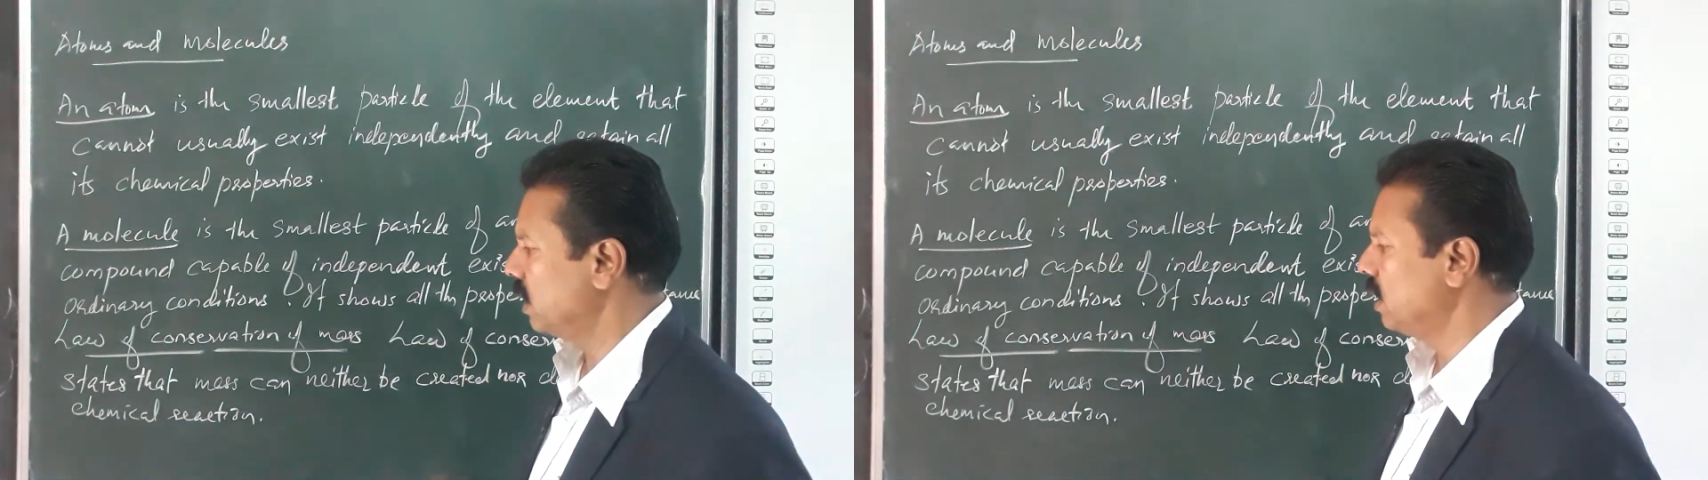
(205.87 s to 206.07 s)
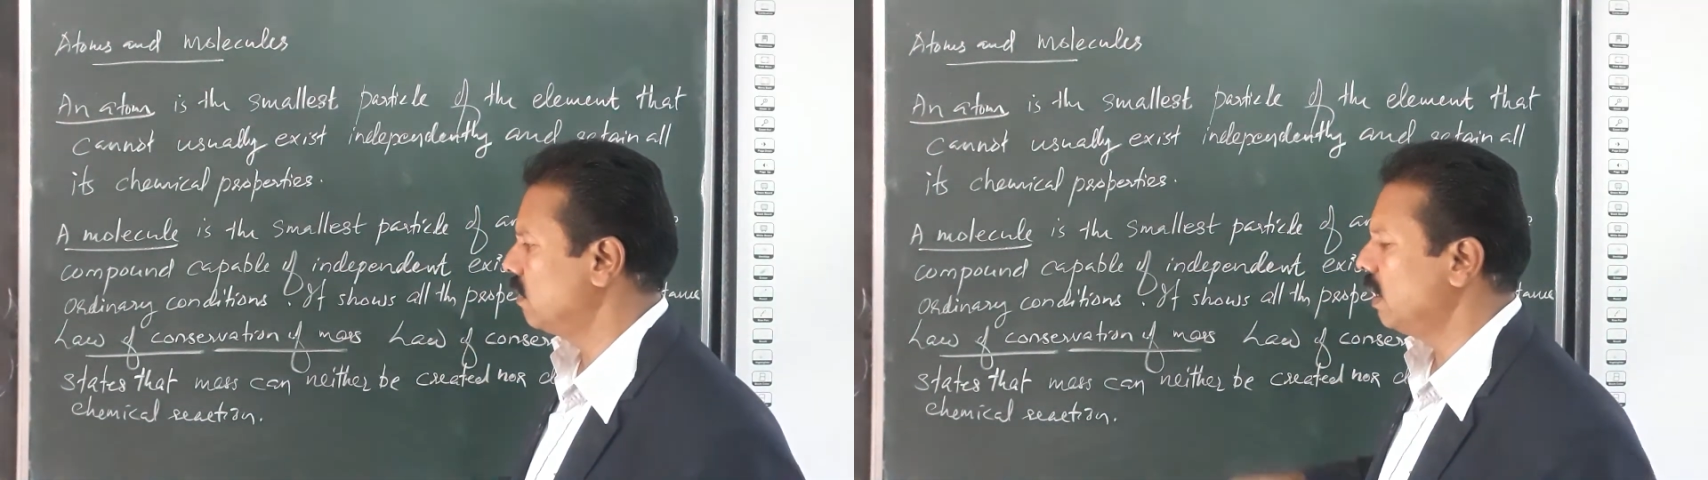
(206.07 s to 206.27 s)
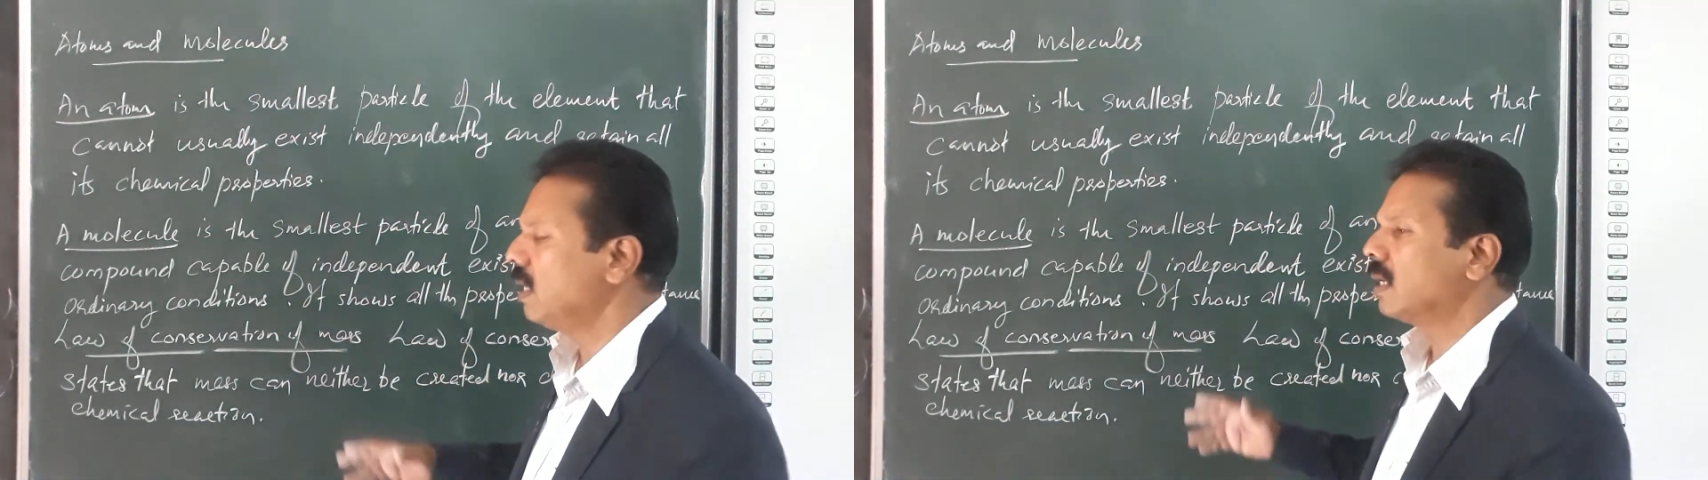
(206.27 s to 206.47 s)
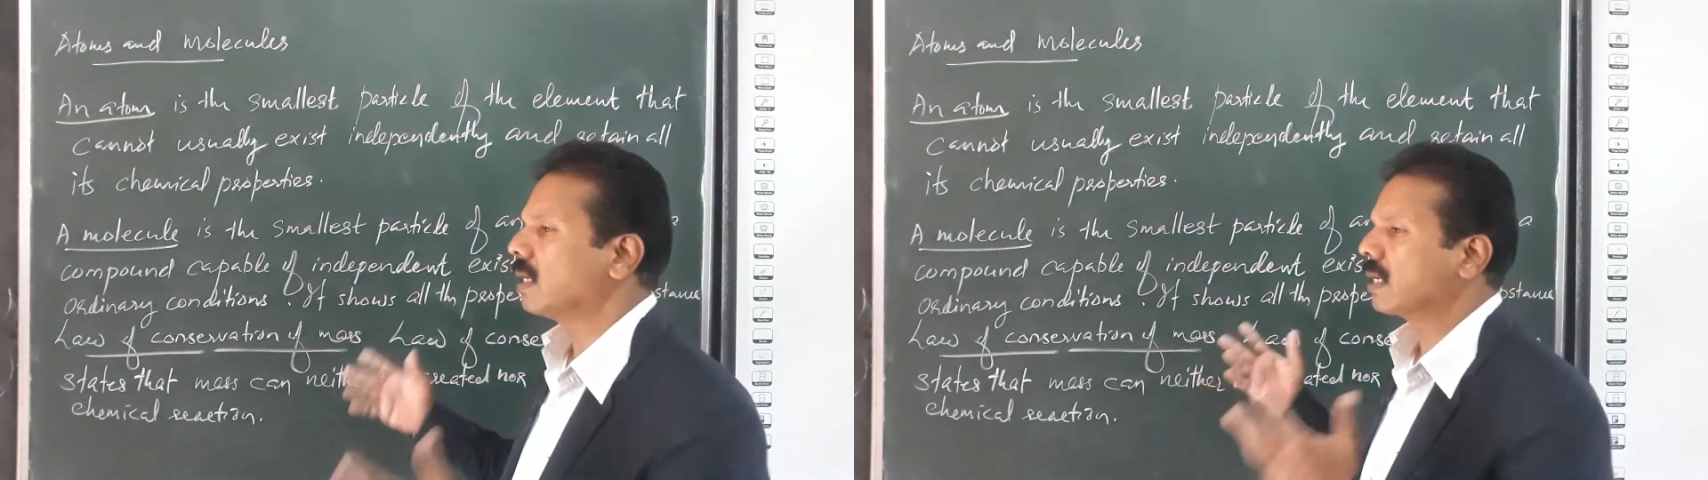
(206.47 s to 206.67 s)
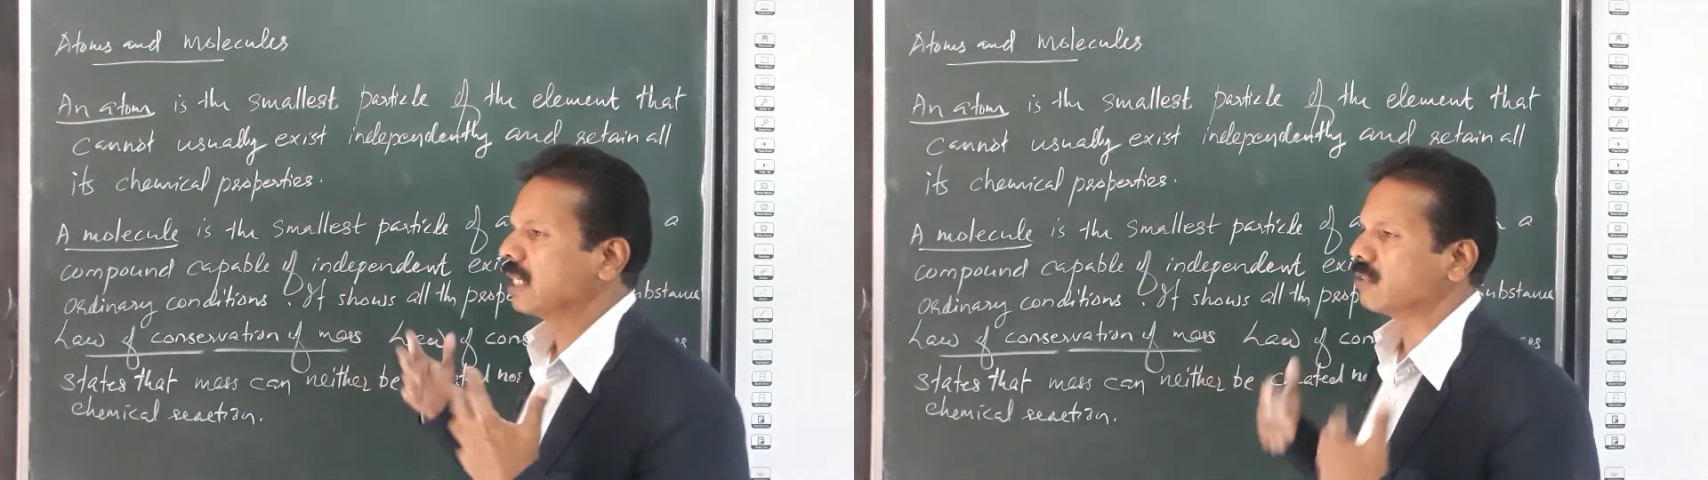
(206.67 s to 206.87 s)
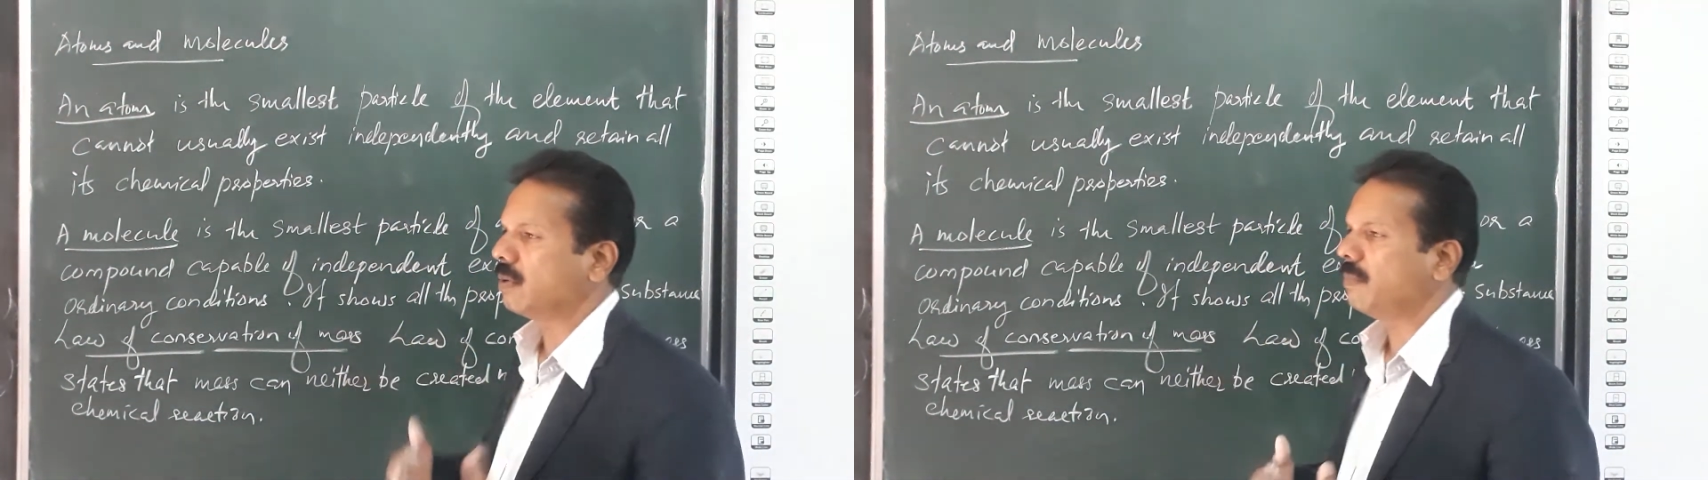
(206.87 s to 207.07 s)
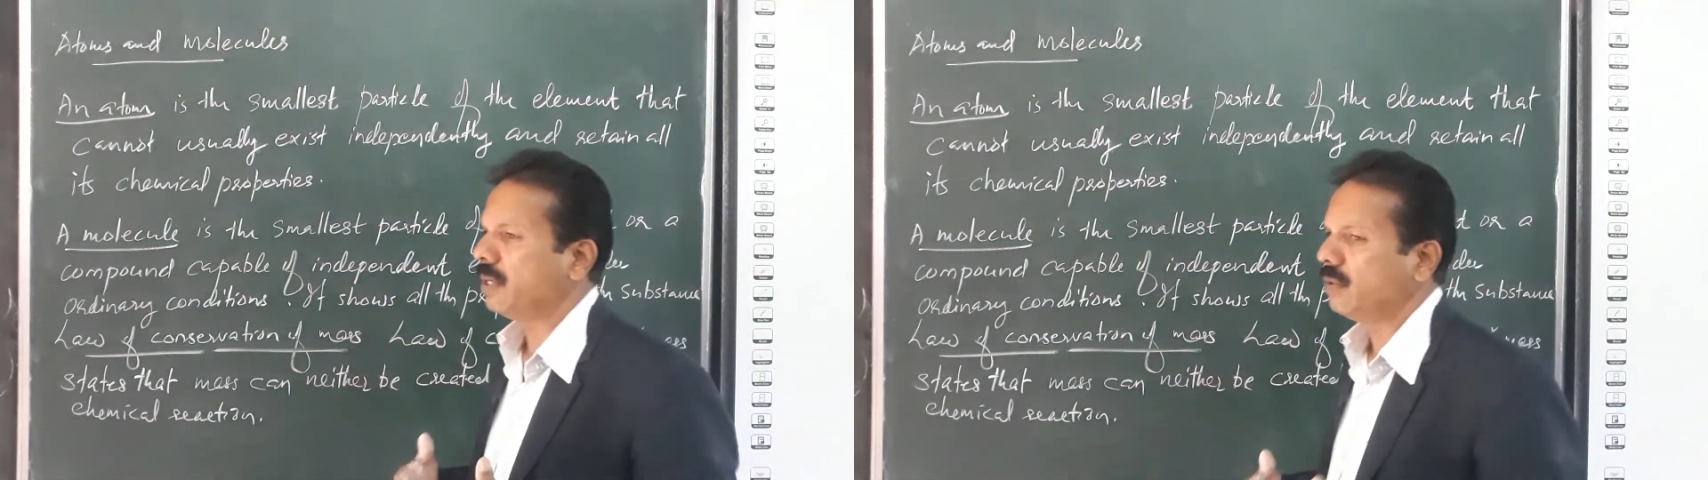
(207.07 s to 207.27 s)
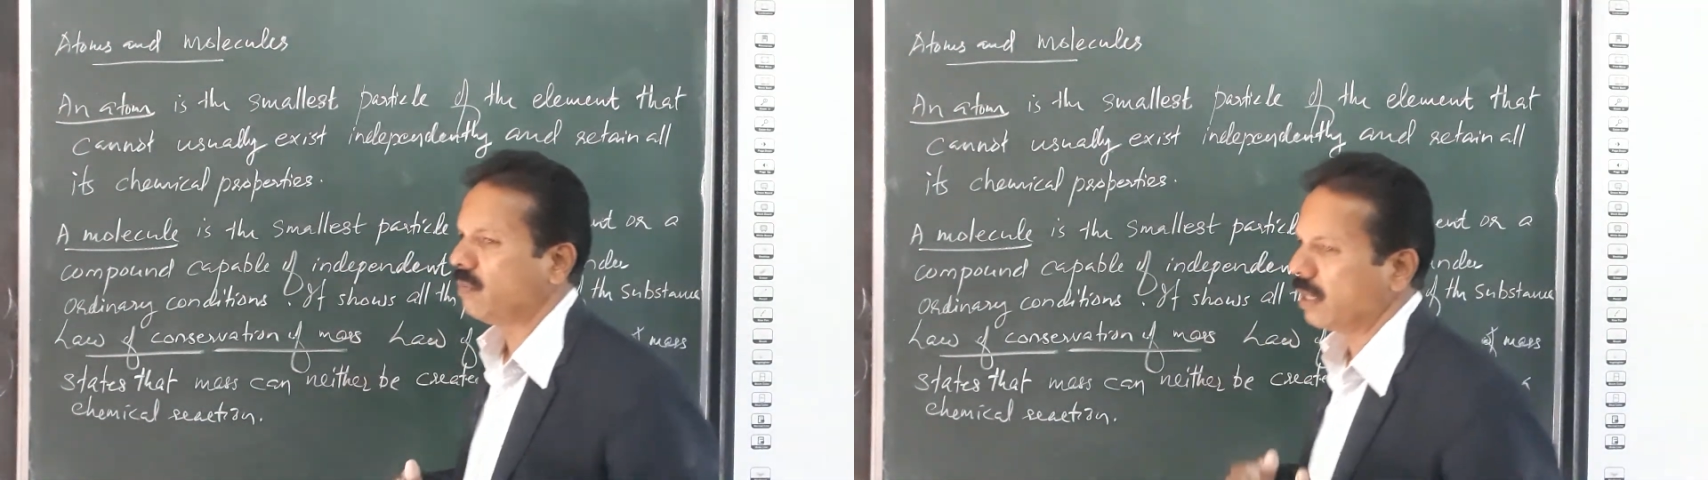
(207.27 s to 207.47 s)
It will transform
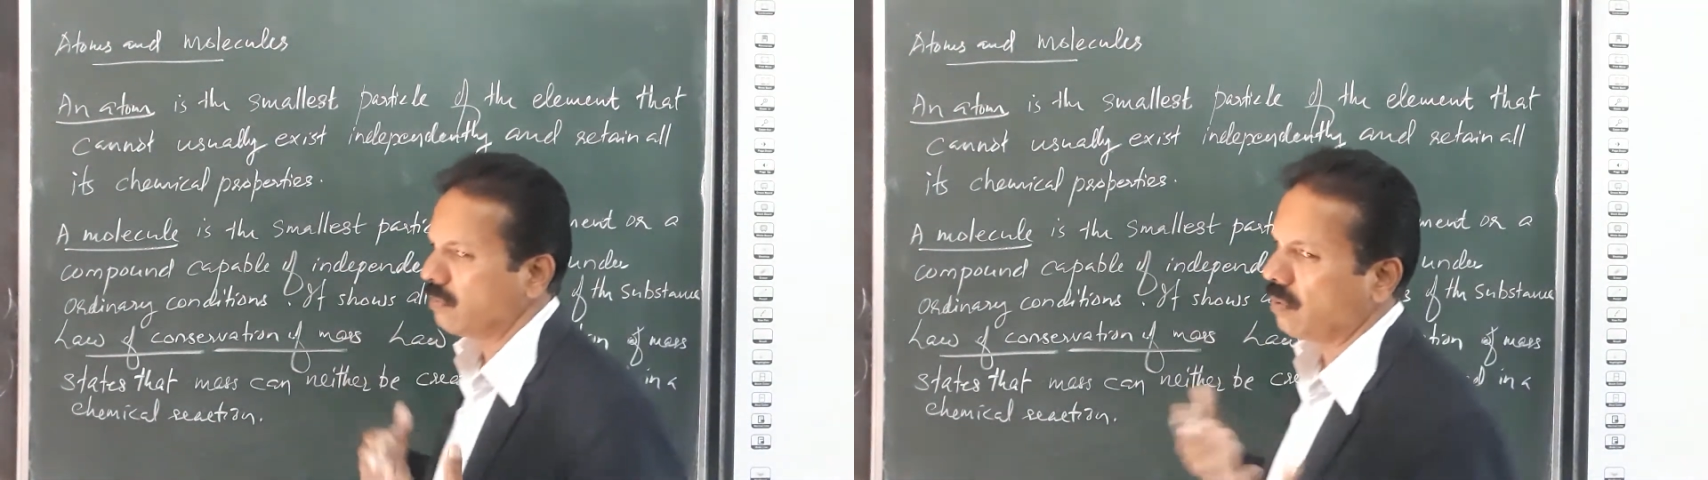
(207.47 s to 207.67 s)
into one